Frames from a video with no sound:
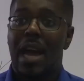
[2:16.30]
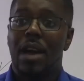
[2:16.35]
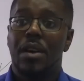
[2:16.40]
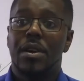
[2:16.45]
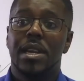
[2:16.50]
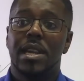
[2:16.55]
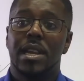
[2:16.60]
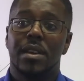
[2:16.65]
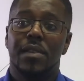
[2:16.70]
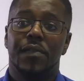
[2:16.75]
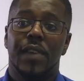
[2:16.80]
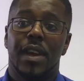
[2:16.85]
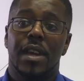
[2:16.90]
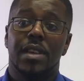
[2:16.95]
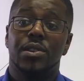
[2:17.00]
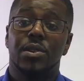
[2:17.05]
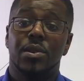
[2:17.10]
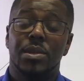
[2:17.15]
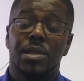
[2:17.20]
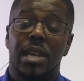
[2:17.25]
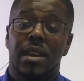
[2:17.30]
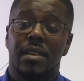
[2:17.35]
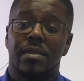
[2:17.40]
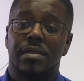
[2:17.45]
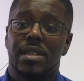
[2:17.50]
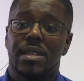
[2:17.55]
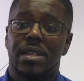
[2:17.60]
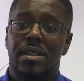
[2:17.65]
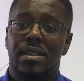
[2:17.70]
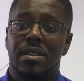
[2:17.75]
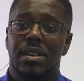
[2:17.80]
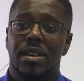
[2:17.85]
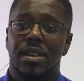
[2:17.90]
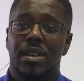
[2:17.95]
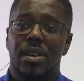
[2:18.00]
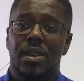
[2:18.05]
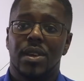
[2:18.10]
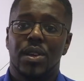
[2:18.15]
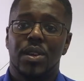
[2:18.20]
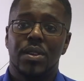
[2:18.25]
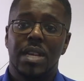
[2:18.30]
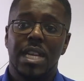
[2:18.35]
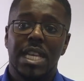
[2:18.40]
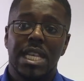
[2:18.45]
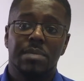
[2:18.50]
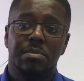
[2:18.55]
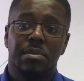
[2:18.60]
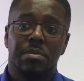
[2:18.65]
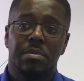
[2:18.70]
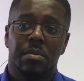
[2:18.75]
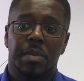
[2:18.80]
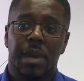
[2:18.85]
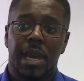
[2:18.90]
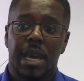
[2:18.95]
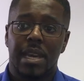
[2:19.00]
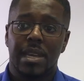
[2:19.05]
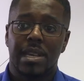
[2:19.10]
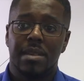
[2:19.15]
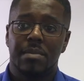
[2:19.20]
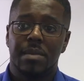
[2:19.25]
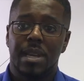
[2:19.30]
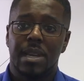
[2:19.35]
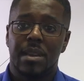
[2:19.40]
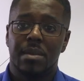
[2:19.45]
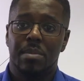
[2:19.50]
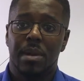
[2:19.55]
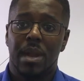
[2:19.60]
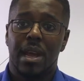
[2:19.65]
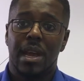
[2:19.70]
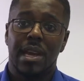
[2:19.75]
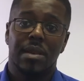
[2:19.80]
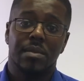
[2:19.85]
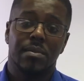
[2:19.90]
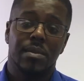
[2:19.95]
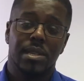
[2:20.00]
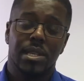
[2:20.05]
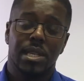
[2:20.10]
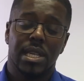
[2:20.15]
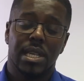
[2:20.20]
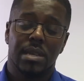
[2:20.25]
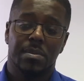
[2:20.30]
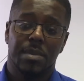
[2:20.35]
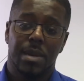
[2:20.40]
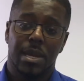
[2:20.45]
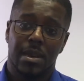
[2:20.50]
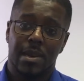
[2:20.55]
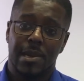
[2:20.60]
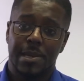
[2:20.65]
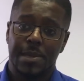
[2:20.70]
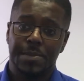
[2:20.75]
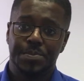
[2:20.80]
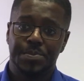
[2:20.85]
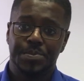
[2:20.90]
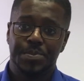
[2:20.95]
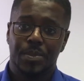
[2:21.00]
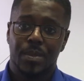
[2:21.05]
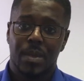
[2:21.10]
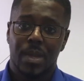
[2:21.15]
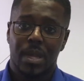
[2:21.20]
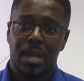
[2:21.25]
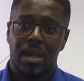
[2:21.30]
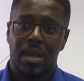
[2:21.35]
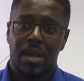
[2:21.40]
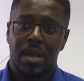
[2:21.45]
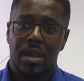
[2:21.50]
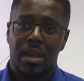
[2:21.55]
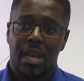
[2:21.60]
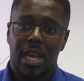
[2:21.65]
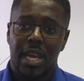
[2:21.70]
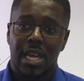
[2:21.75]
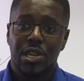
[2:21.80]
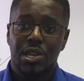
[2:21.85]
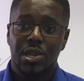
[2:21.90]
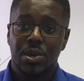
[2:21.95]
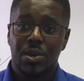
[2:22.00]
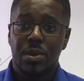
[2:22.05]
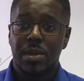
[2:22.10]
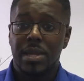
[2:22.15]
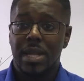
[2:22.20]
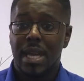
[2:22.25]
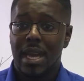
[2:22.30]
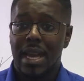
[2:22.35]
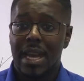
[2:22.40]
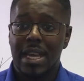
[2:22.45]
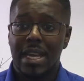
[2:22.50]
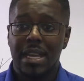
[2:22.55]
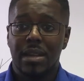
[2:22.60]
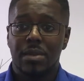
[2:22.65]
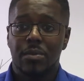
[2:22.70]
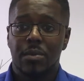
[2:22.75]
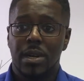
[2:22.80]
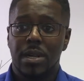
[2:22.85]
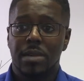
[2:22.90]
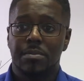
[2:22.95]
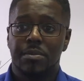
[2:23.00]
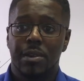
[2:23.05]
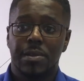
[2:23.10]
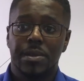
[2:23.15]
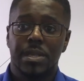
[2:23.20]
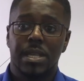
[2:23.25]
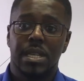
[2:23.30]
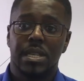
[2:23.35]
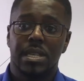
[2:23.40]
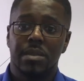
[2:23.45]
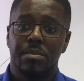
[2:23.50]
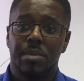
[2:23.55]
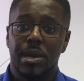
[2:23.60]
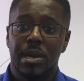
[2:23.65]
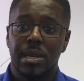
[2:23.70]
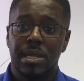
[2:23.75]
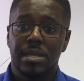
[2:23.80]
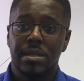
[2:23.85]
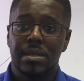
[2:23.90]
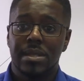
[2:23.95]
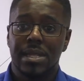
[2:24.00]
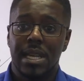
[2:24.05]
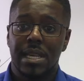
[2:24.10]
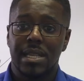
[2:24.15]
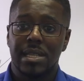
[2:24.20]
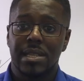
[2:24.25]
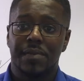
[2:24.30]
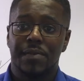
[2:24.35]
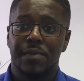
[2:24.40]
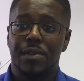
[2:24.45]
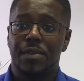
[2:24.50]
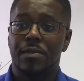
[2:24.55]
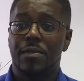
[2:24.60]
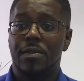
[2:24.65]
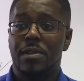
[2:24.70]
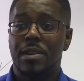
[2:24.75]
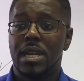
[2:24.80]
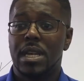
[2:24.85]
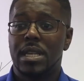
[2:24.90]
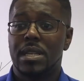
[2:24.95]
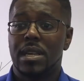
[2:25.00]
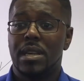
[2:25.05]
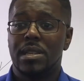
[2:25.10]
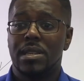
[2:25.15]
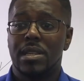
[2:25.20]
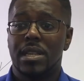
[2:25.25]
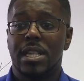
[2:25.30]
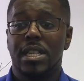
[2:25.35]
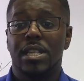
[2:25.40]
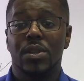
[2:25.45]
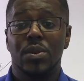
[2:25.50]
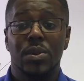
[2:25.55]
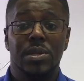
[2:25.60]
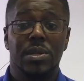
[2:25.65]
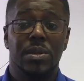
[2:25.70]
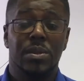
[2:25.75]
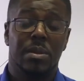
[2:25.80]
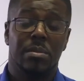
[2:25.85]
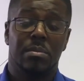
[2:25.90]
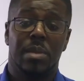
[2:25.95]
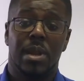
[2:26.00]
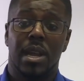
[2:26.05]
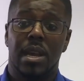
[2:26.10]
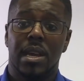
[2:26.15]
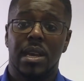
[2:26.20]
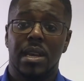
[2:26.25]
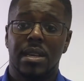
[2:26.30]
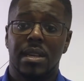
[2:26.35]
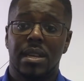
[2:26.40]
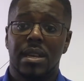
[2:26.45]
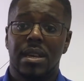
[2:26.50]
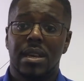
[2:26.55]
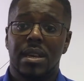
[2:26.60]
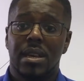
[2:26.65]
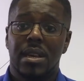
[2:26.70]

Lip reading: How could it affect your charity? You need to be prepared to be compliant with GDPR. Ensure that anyone processing personal data for your organisation is also compliant,